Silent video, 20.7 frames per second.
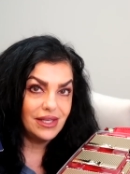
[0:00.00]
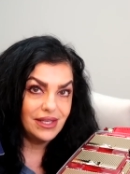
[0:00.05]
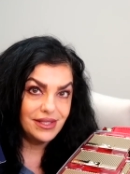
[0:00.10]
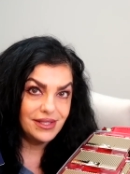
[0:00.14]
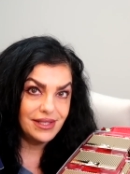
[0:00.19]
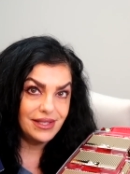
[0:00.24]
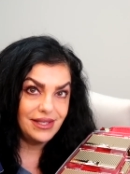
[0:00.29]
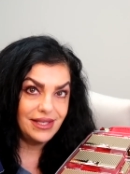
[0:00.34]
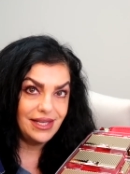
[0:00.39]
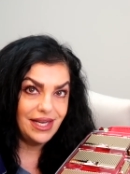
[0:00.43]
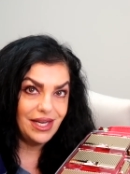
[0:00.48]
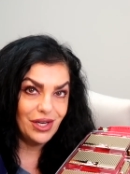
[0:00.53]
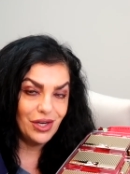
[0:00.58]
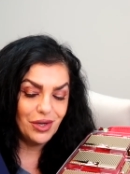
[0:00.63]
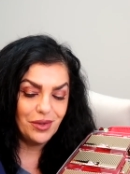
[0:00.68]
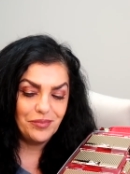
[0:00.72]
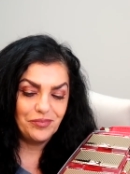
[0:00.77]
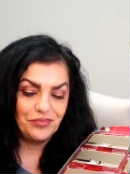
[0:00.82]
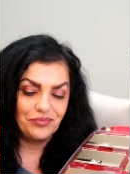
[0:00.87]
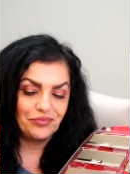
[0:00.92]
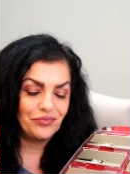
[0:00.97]
is in
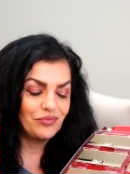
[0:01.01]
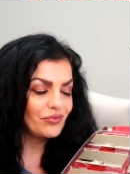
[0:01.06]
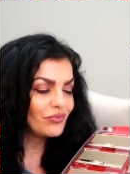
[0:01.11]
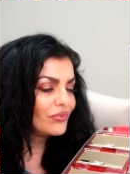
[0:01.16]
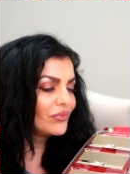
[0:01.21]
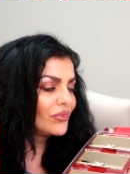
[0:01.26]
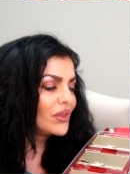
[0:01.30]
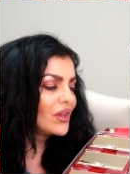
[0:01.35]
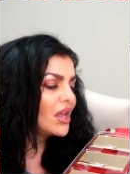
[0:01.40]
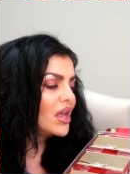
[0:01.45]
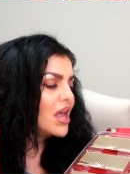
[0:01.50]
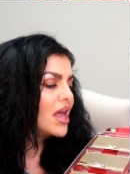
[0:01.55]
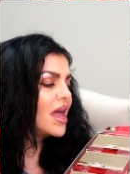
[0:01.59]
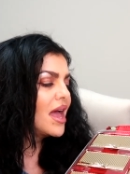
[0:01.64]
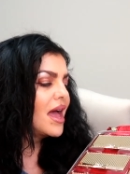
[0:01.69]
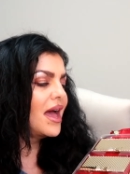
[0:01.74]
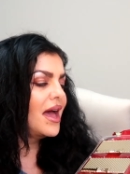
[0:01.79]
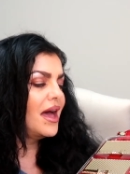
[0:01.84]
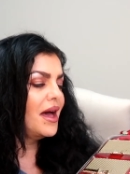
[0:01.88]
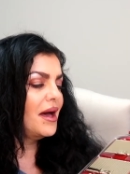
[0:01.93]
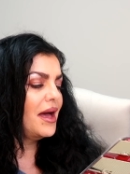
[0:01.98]
here.
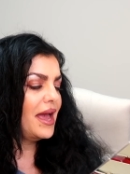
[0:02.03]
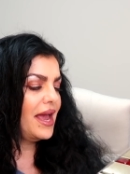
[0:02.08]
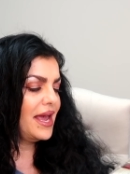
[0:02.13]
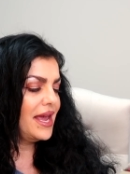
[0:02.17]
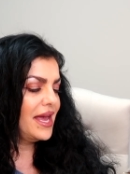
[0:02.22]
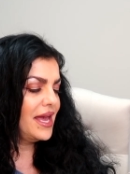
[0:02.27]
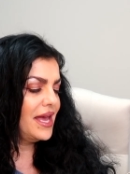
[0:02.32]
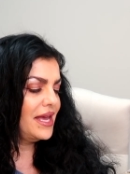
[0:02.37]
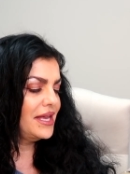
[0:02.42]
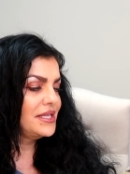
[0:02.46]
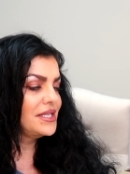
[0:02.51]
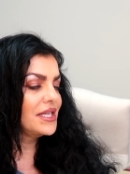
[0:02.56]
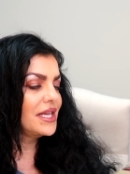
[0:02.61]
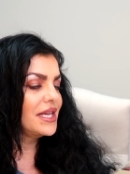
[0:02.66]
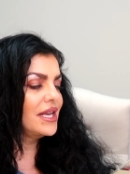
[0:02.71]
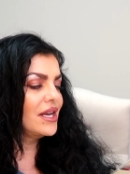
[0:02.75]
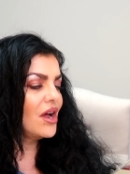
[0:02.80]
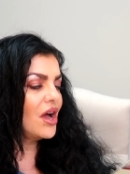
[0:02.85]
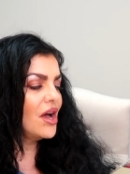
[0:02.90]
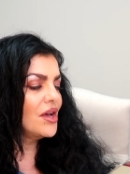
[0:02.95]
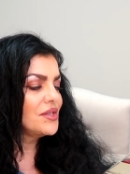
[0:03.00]
And
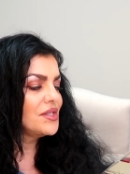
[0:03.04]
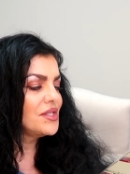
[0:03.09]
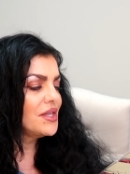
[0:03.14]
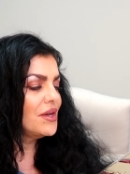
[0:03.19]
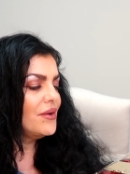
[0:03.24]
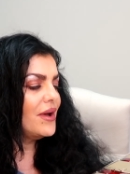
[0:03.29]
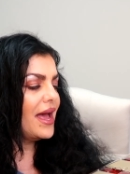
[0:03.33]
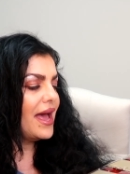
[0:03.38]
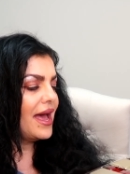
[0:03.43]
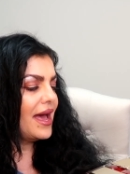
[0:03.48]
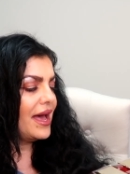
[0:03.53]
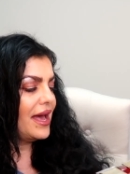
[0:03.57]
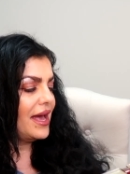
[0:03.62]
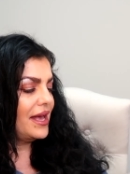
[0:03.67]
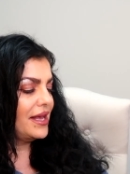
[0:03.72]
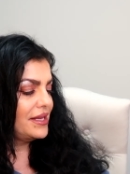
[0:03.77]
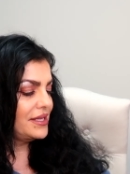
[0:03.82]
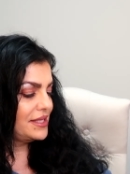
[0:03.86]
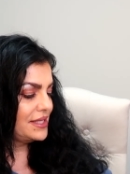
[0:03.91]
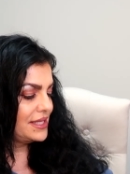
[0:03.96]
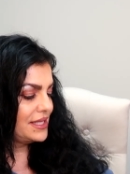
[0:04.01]
it also
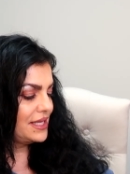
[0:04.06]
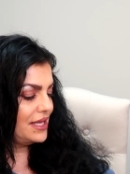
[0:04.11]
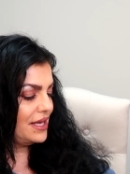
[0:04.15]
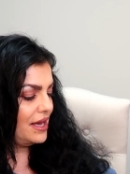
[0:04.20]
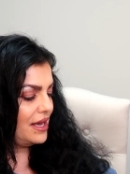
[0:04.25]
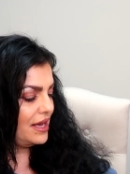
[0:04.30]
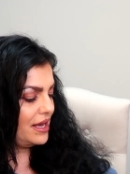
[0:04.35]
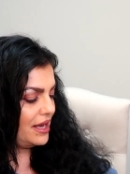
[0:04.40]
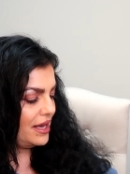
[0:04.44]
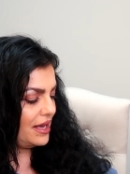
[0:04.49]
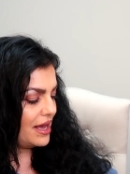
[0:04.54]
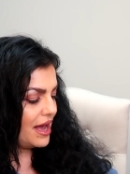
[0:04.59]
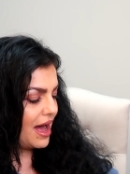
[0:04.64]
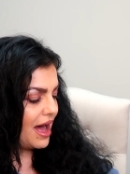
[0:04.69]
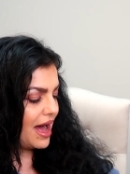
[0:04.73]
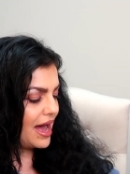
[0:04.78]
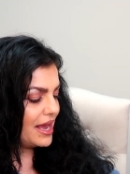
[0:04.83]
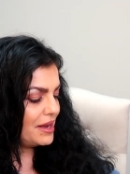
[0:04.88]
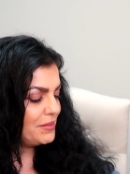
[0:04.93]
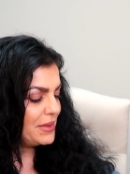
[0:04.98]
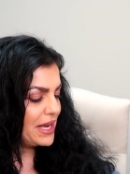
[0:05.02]
has the
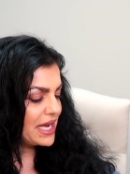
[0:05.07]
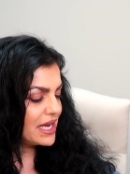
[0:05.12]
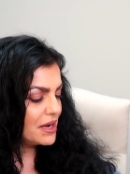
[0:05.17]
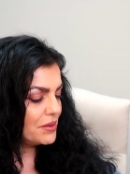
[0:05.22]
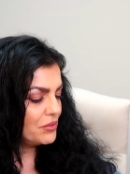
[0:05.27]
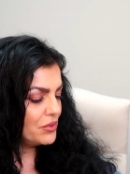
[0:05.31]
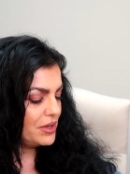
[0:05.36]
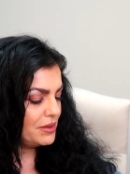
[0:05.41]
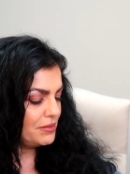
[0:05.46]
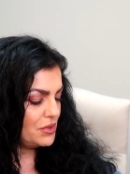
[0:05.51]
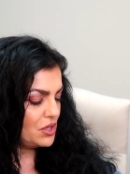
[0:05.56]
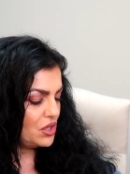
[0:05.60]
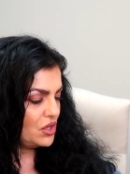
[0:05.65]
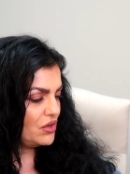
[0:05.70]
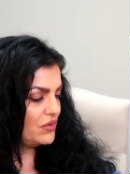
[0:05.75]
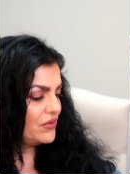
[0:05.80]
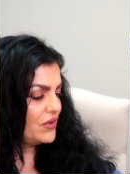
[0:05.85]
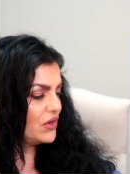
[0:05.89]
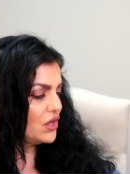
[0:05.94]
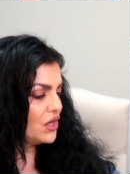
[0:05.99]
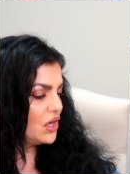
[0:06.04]
eye makeup
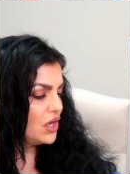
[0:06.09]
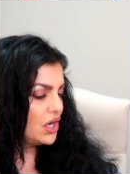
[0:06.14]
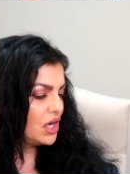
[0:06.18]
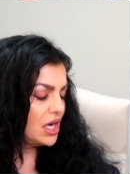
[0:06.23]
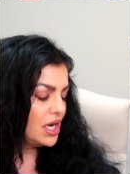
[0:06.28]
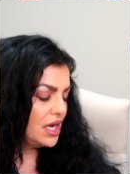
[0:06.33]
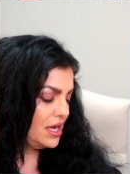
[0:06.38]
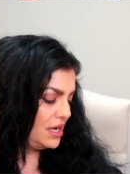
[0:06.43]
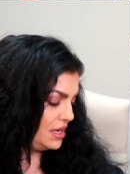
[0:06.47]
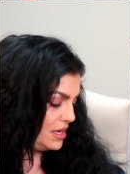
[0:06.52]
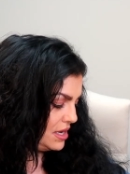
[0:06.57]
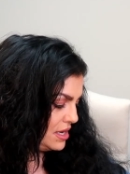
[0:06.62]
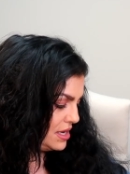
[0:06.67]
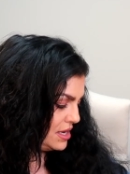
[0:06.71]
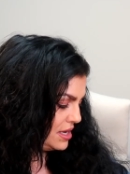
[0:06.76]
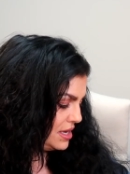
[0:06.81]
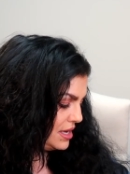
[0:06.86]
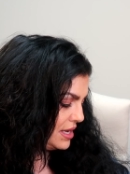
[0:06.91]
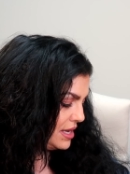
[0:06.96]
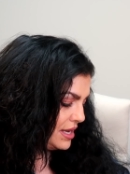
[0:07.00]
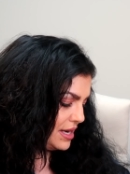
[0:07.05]
remover.
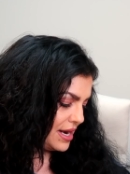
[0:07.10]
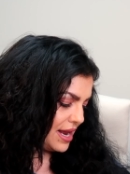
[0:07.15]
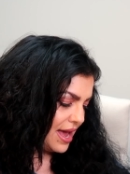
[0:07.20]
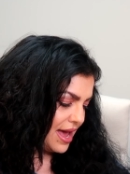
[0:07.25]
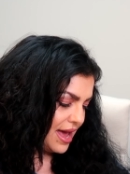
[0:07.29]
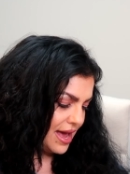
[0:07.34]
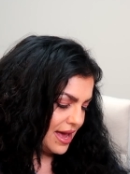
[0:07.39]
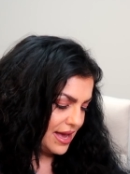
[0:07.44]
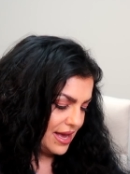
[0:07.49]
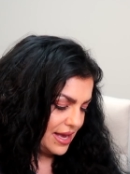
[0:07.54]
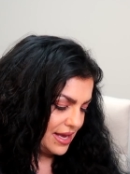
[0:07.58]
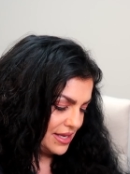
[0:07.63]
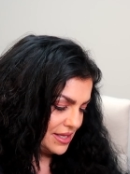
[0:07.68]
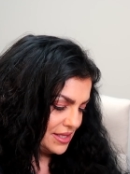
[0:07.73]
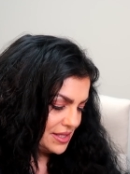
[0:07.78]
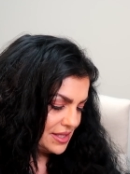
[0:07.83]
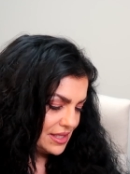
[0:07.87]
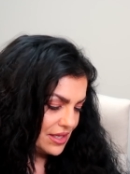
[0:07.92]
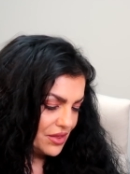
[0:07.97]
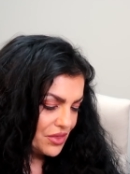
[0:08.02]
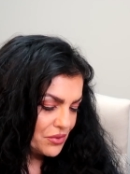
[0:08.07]
It
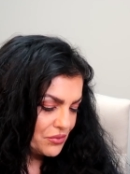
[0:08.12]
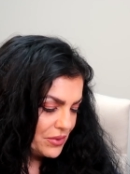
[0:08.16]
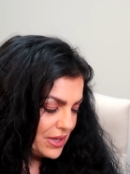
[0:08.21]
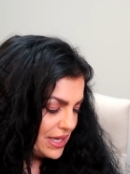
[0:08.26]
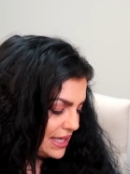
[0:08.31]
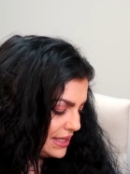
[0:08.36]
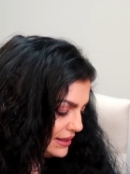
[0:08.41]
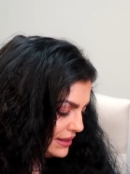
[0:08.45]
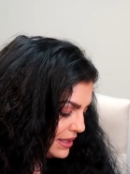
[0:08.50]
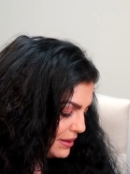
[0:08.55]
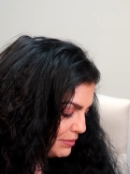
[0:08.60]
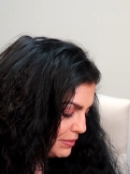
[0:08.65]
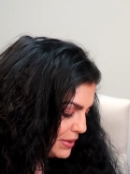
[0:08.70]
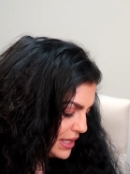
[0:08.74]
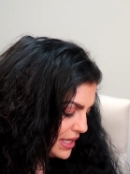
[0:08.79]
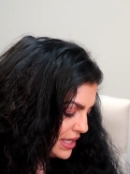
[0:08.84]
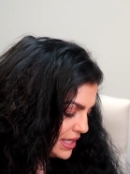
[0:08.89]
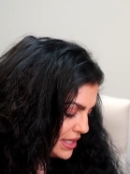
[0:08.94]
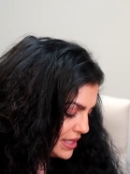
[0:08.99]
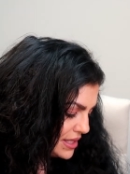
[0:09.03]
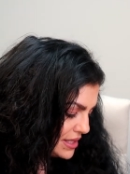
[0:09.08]
has three
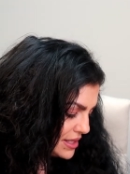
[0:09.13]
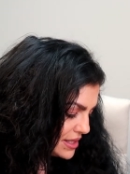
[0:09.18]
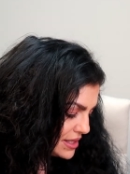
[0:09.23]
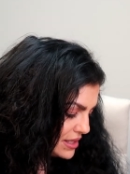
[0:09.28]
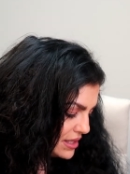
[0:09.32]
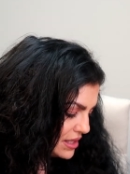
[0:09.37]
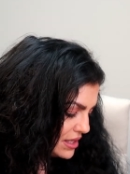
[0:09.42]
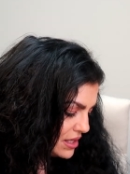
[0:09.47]
lippies,